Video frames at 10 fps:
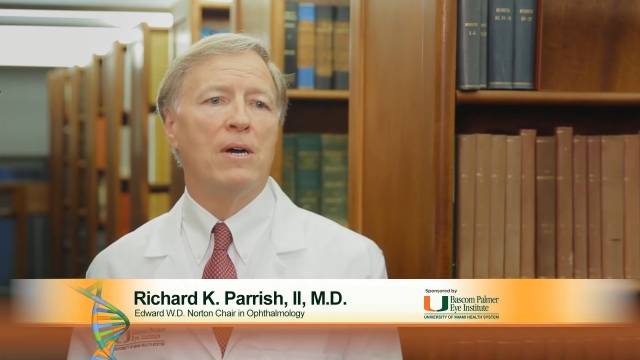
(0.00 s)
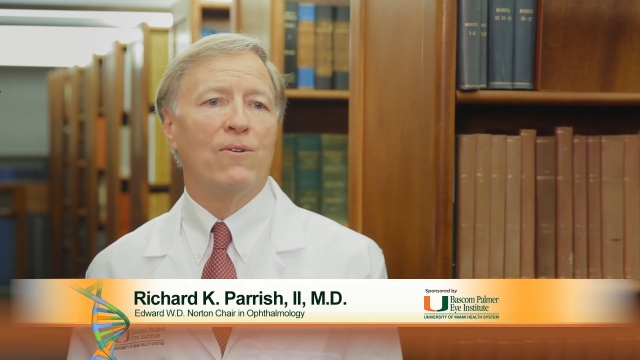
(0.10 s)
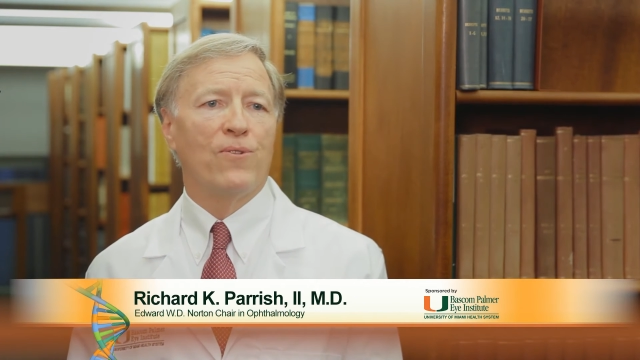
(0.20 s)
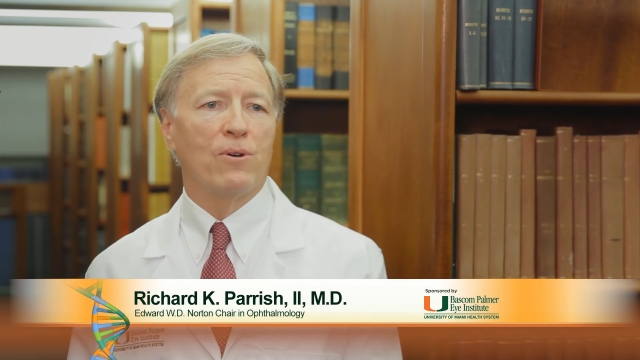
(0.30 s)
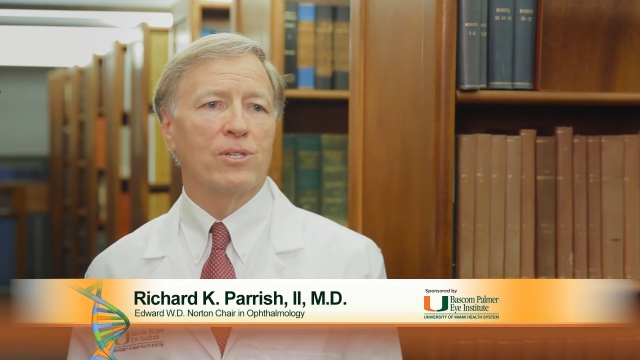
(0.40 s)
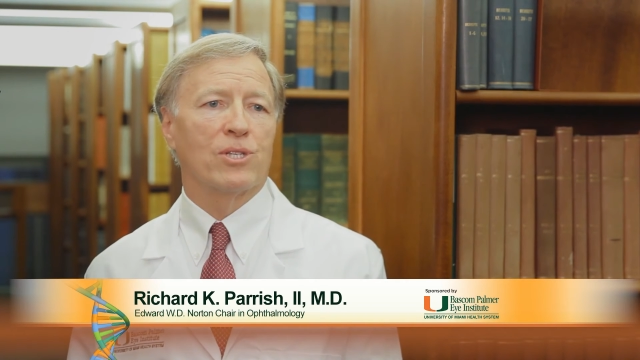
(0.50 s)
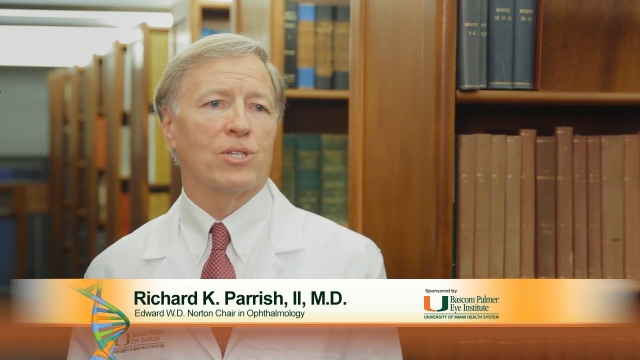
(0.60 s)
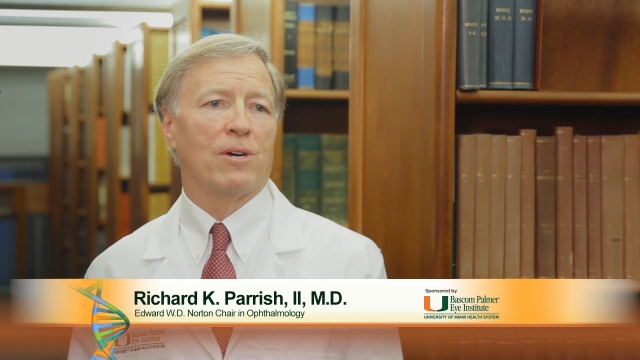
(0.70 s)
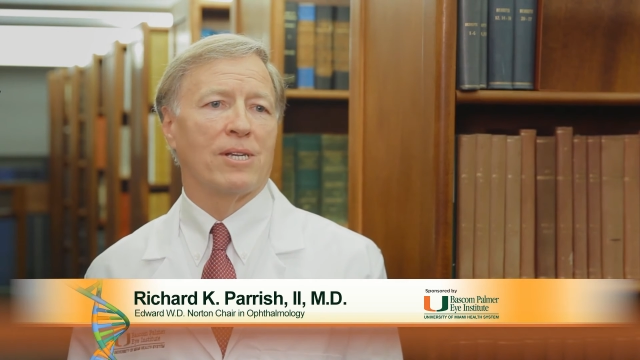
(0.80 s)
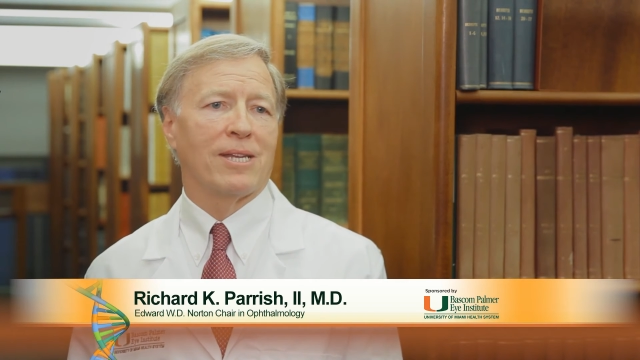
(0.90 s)
focuses
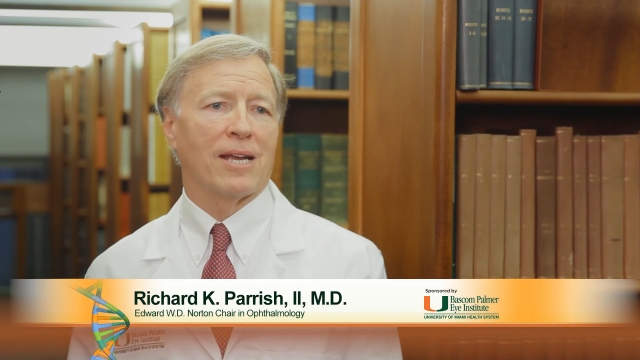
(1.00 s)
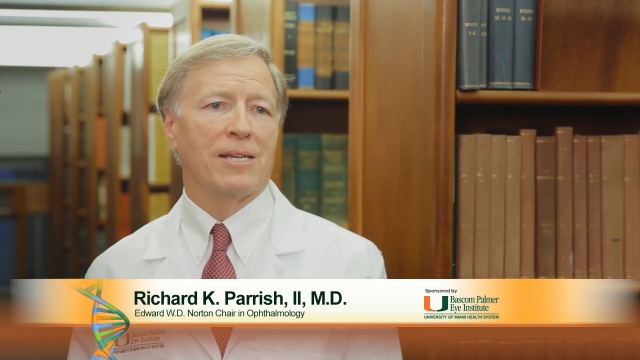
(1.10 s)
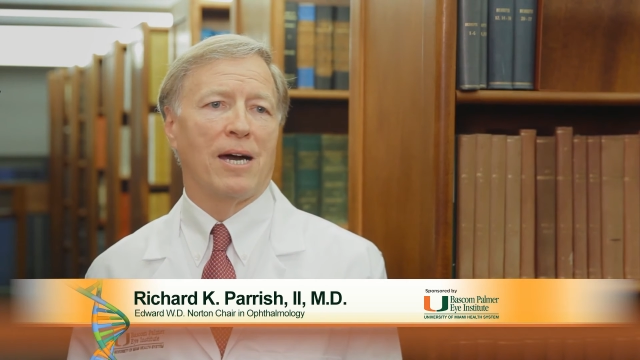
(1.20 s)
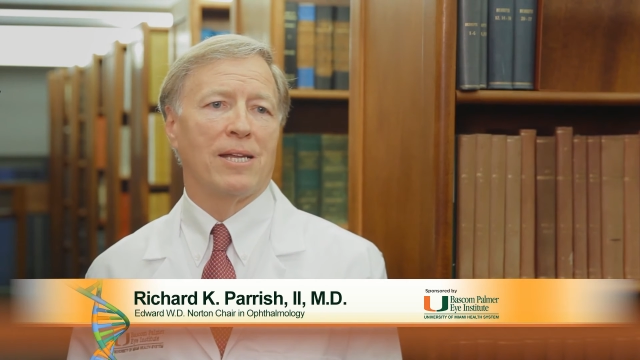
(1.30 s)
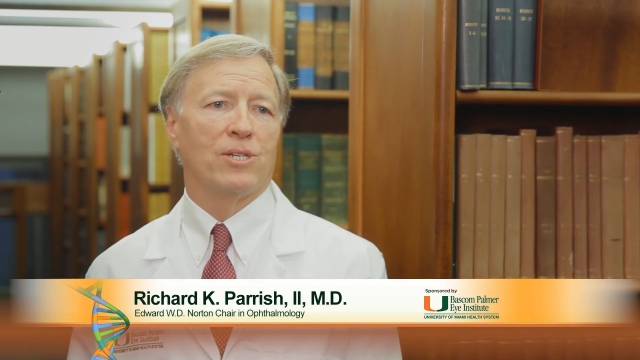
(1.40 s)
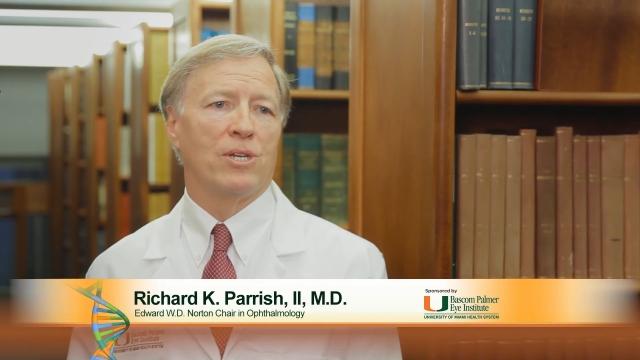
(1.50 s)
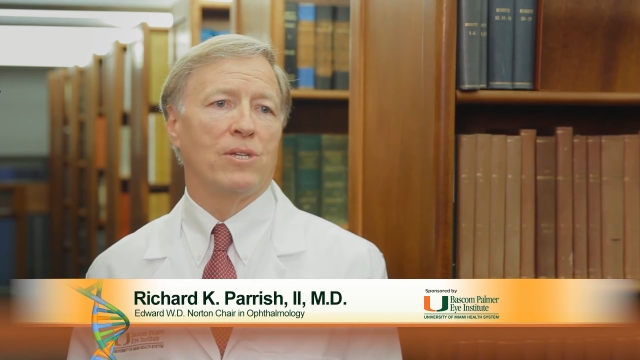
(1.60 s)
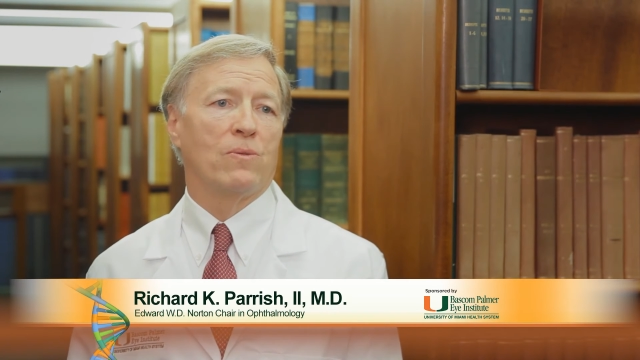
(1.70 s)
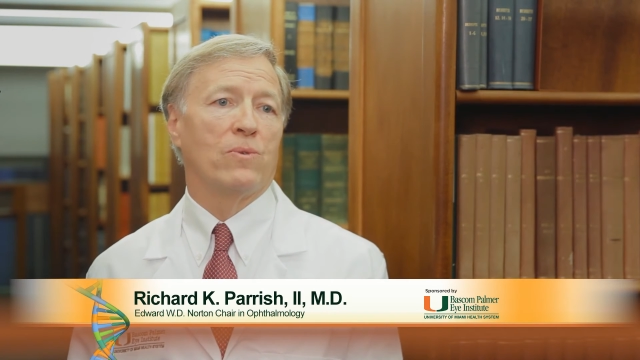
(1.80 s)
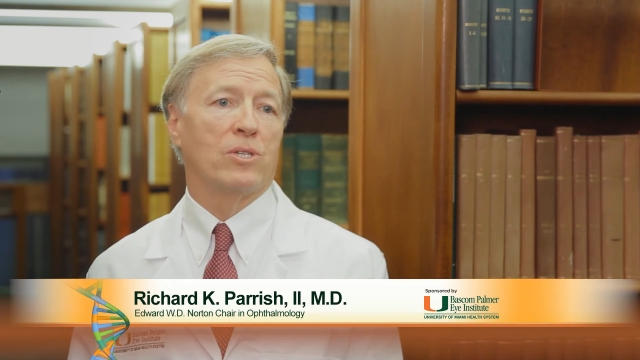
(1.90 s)
on a technology
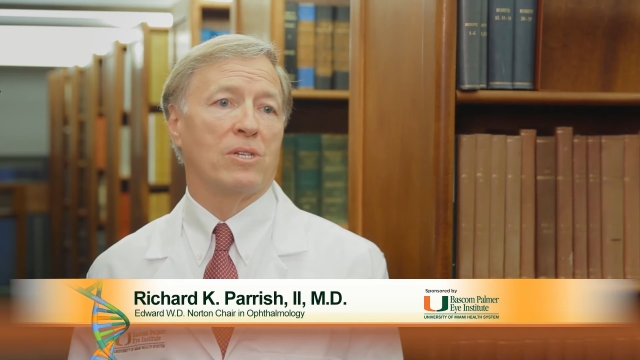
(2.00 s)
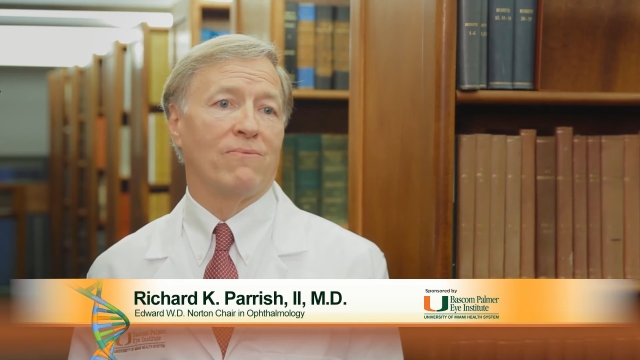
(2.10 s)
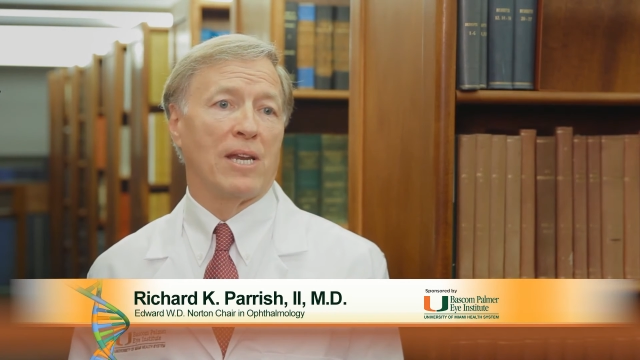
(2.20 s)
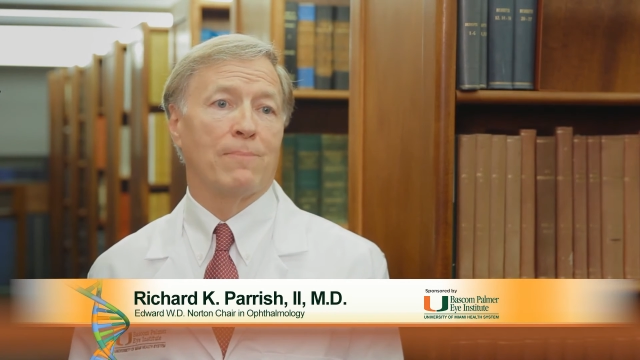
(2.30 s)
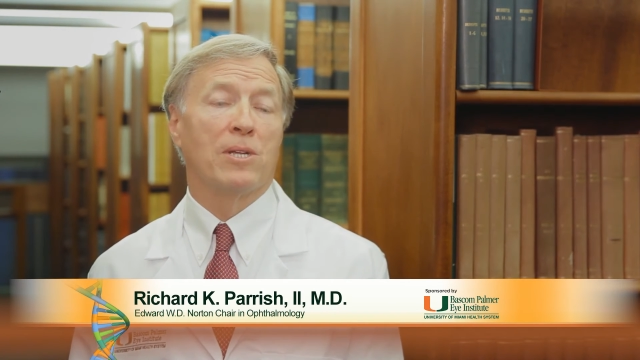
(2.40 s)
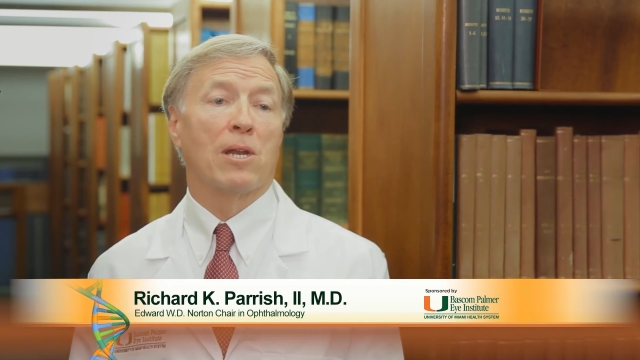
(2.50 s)
that was developed